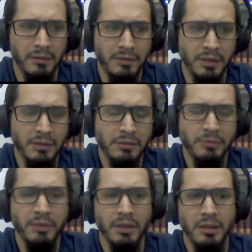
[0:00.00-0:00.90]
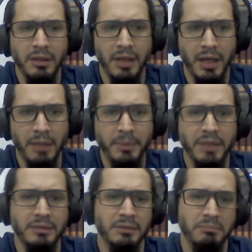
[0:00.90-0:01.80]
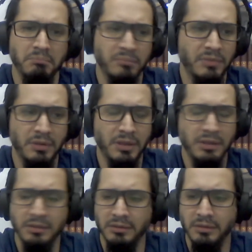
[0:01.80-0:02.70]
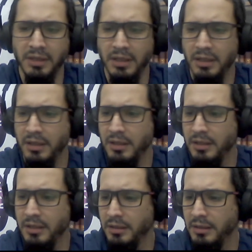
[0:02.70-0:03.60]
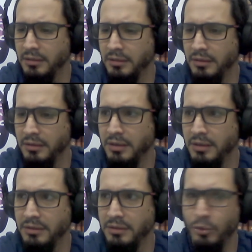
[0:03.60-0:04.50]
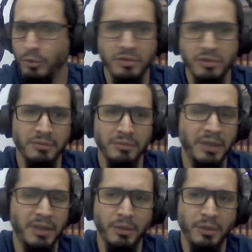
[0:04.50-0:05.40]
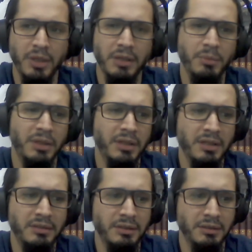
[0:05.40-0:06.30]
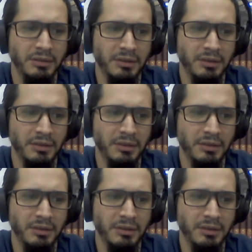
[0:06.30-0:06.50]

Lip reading: Thanks to the help desk, is the solution very quickly, very easy.